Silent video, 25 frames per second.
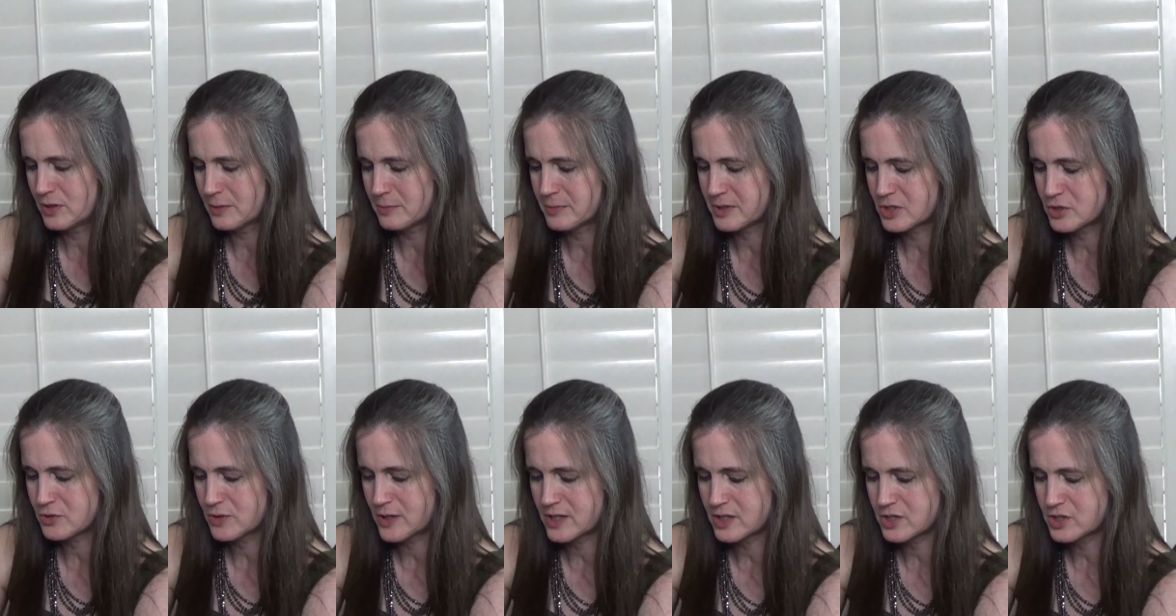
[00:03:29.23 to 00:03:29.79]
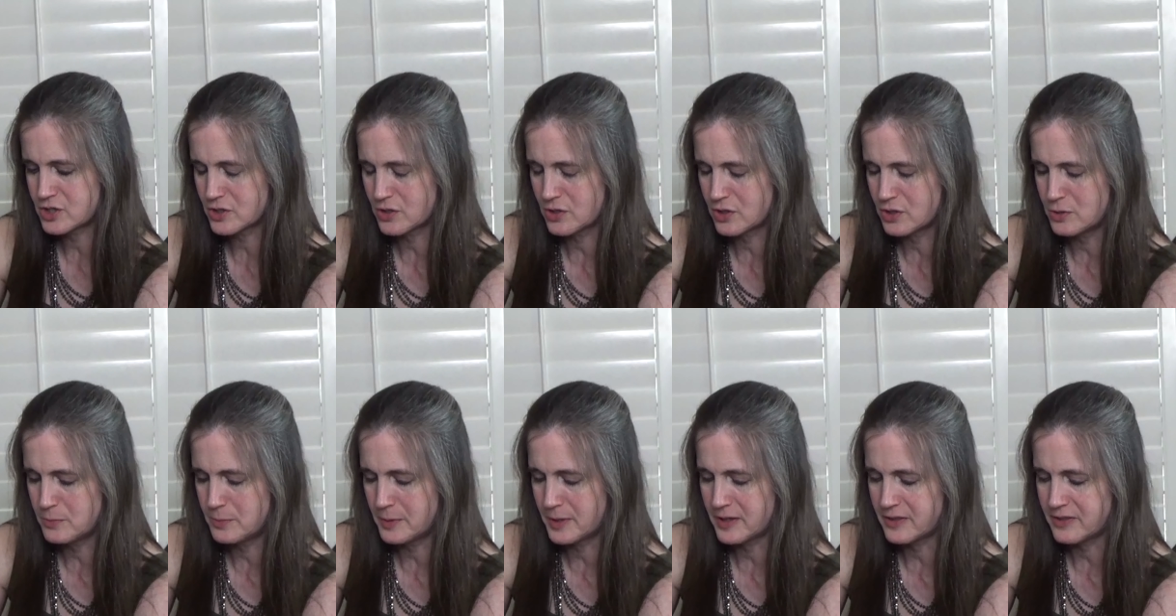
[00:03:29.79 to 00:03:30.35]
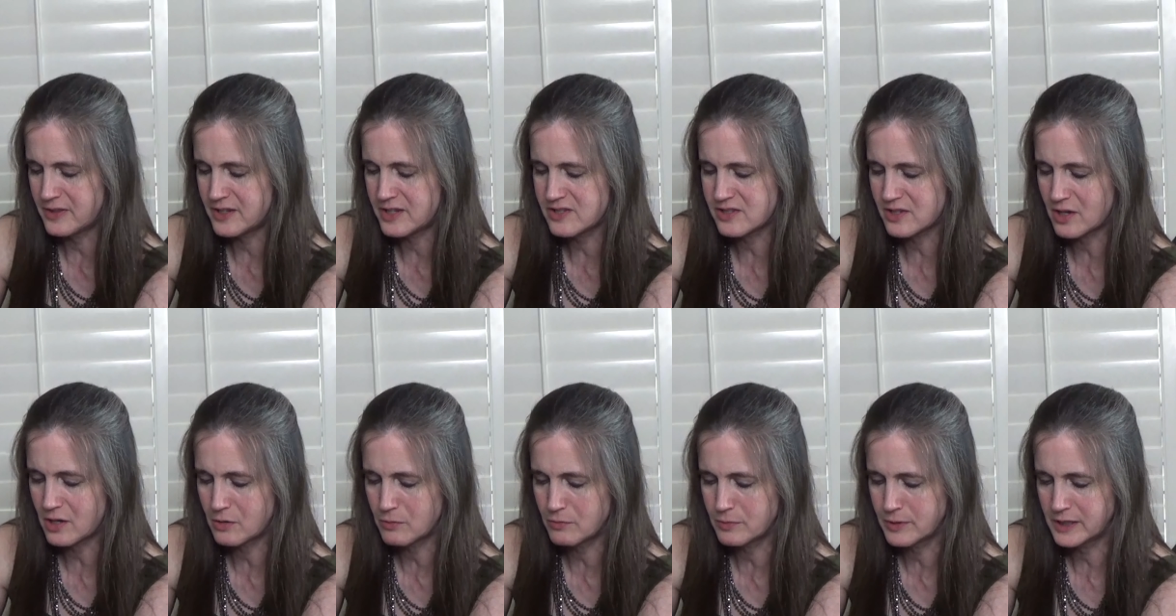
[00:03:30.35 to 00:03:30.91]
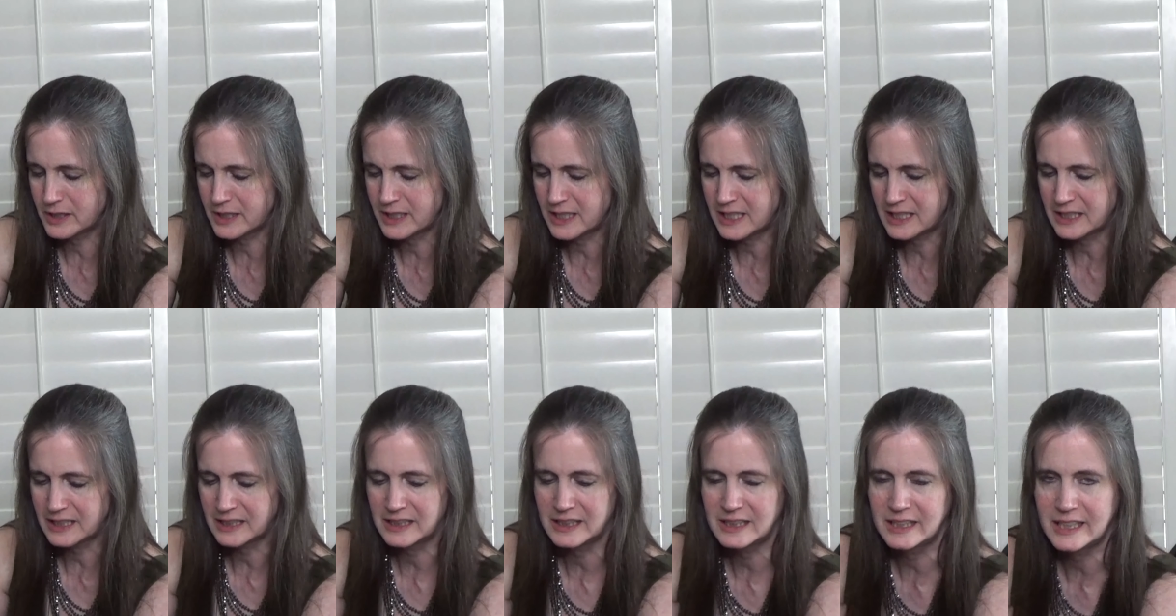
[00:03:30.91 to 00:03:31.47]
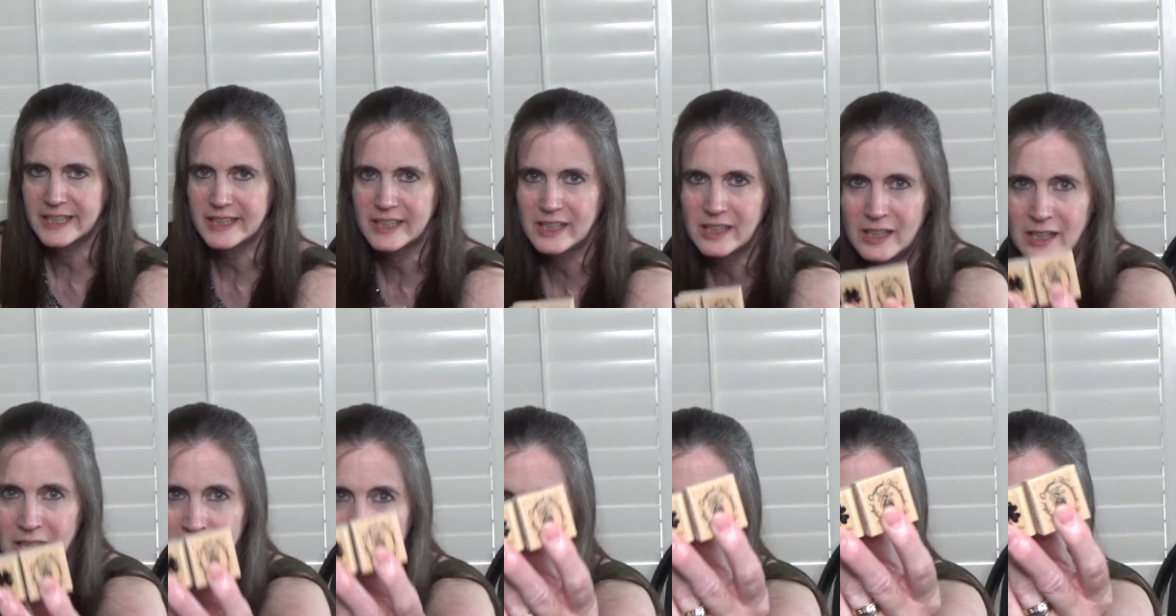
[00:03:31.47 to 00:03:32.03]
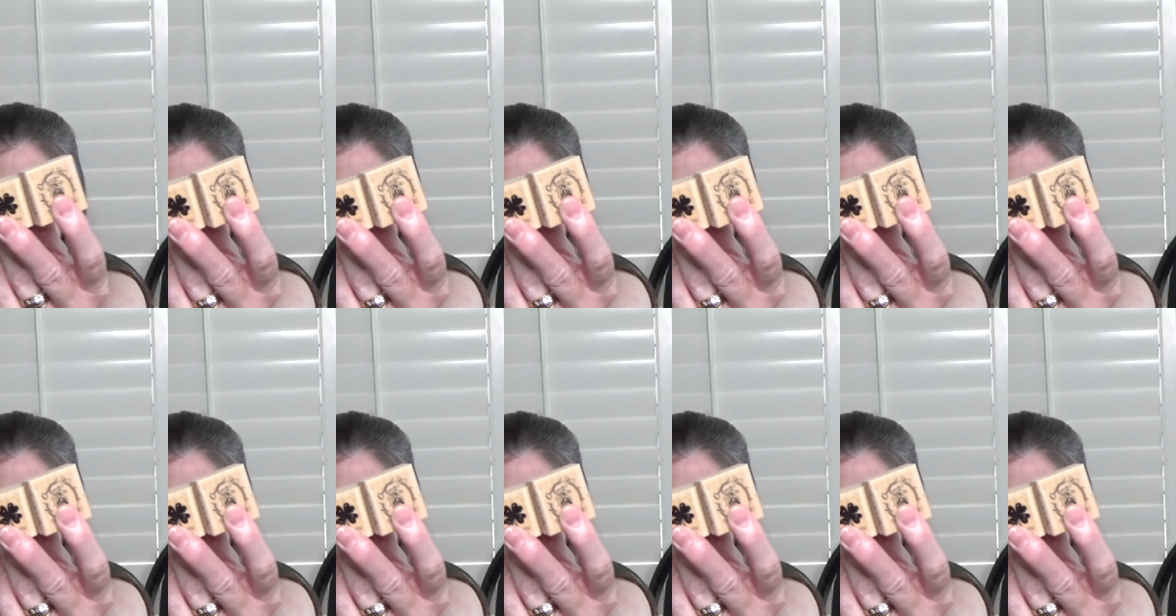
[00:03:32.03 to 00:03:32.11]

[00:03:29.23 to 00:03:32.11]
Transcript: I'm gonna try to show you, but these are really little.